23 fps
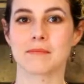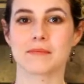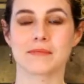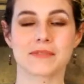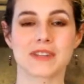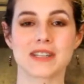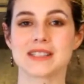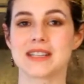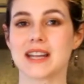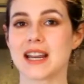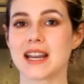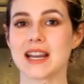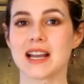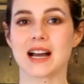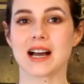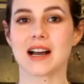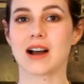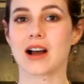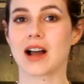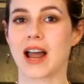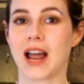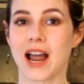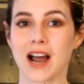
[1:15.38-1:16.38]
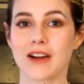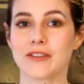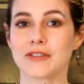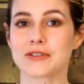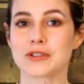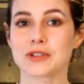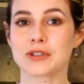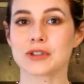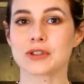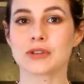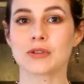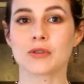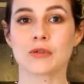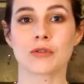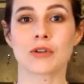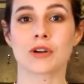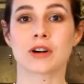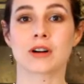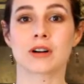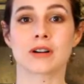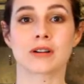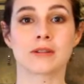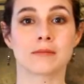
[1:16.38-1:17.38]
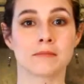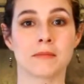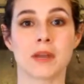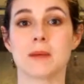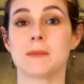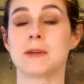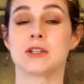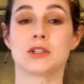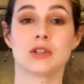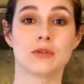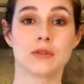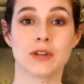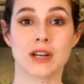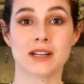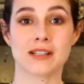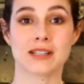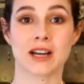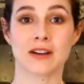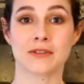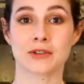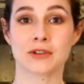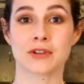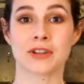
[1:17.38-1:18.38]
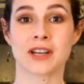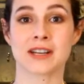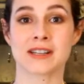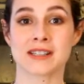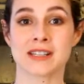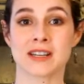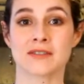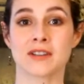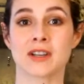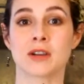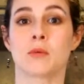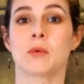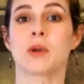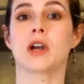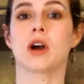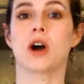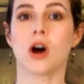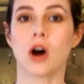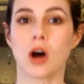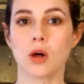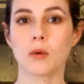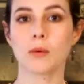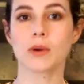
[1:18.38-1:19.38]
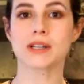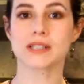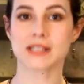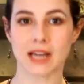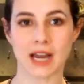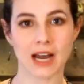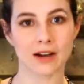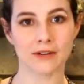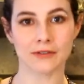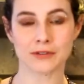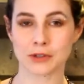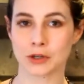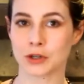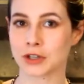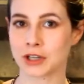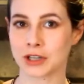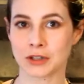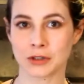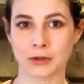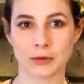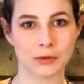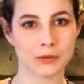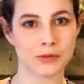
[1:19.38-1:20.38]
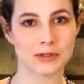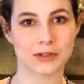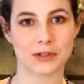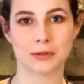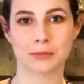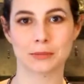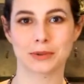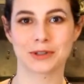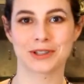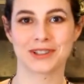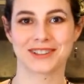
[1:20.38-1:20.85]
The day after, or maybe 2 days after Thanksgiving, we always have turkey noodle soup.